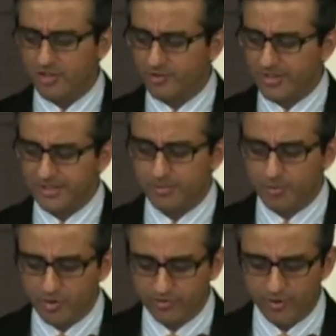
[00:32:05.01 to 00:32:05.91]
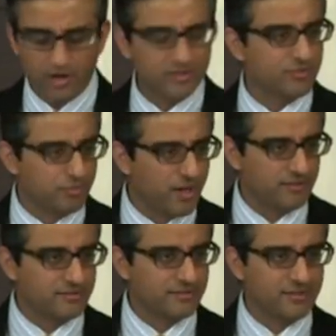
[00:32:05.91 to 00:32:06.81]
all agree that the motive cause of
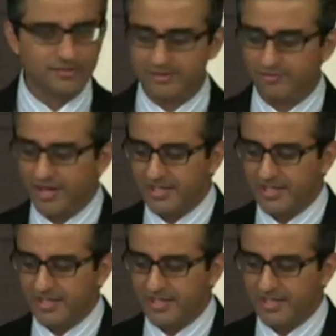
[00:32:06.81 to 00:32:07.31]
pulse is the